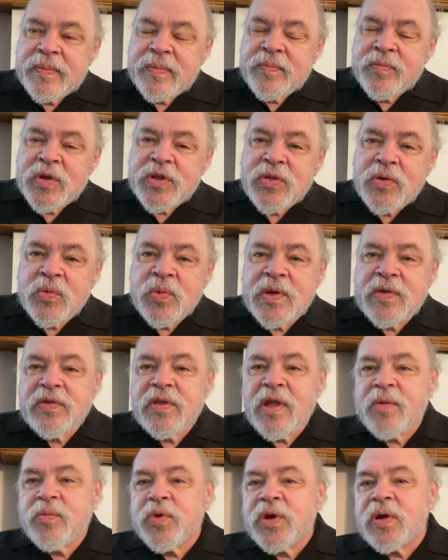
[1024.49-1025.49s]
But the reason
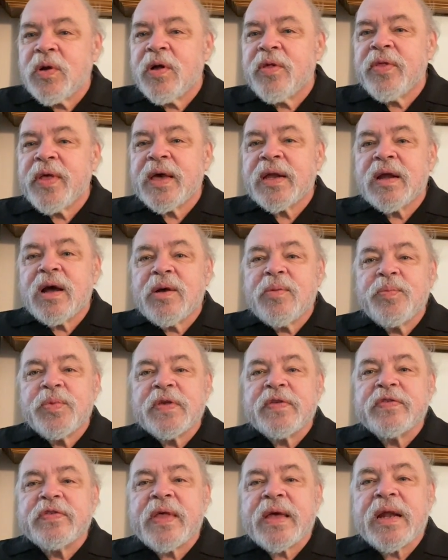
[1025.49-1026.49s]
I bring all that up
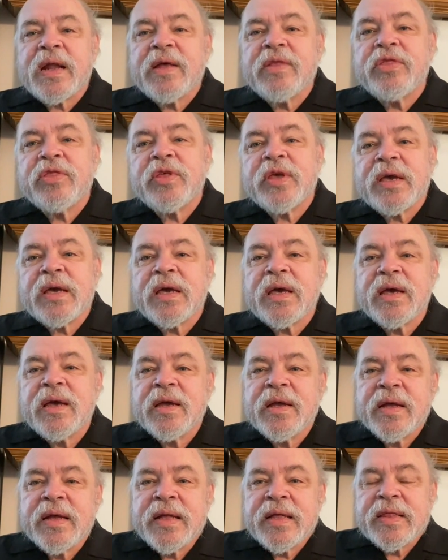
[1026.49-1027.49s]
is that I think
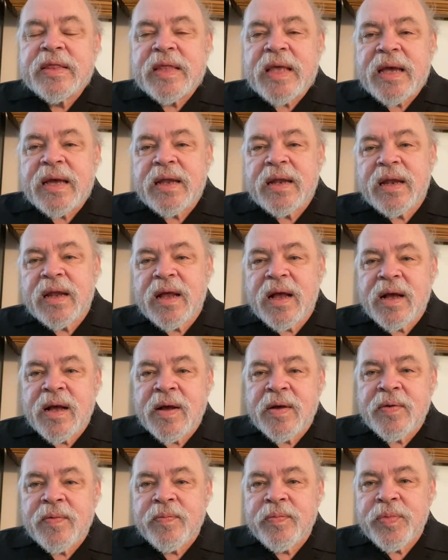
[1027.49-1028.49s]
that
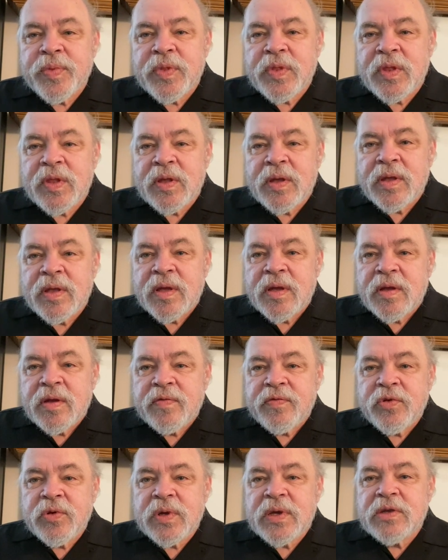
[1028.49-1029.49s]

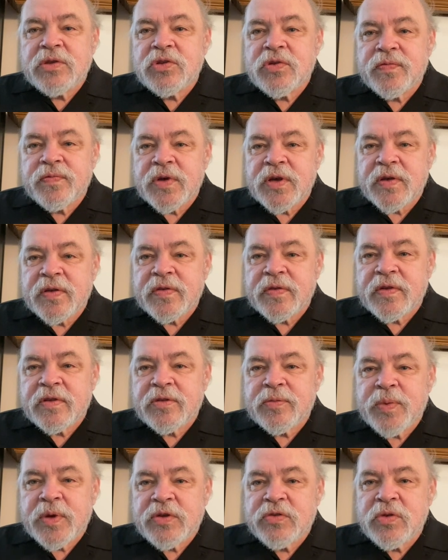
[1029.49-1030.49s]
for each of us,
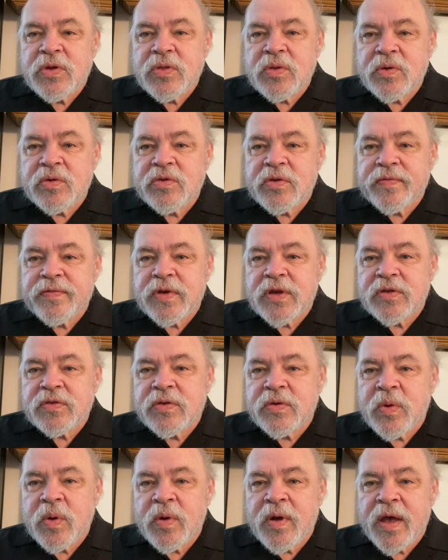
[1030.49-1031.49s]
especially those of us
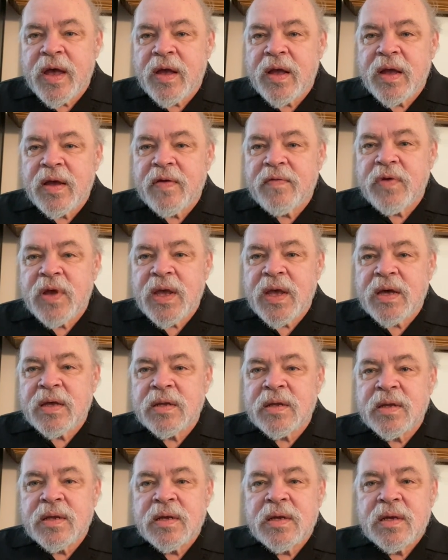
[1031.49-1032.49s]
who have
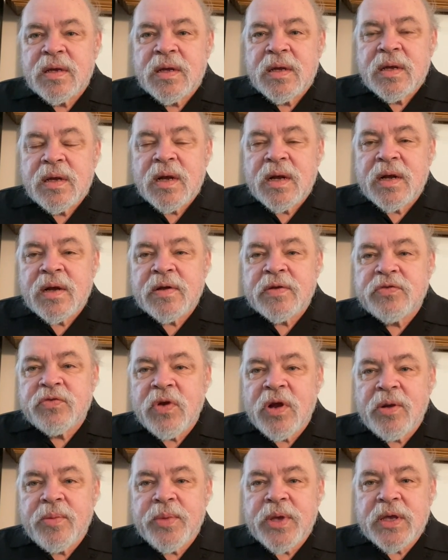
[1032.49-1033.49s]
had
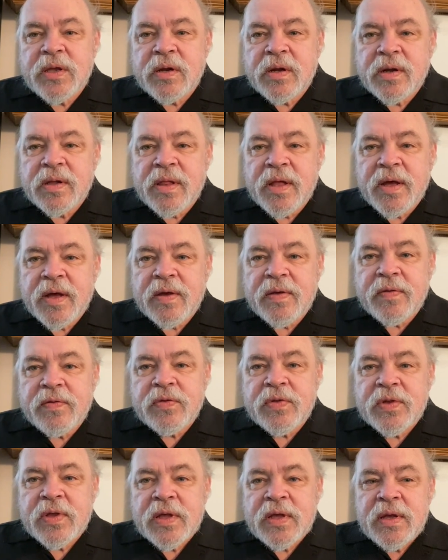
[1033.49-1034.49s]
trauma in our
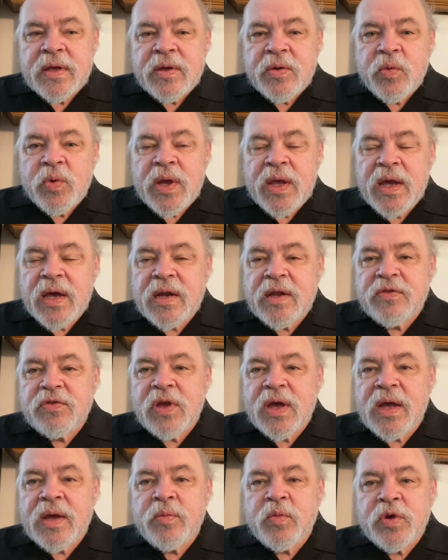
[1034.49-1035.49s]
lives, we had a
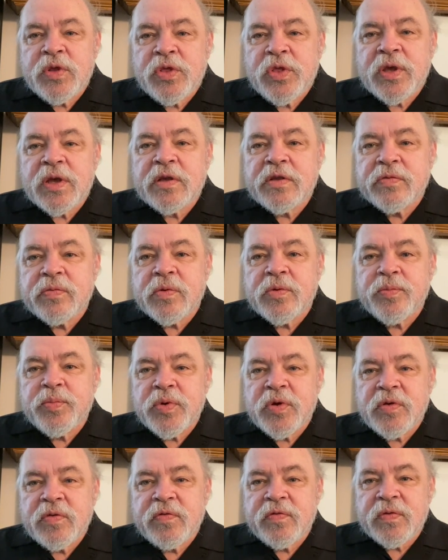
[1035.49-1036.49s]
time when things were
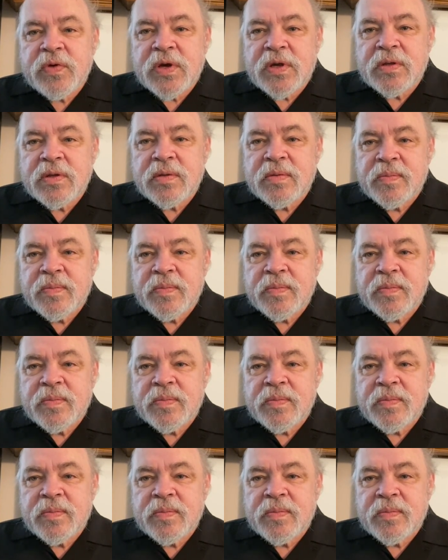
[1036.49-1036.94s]
perfect,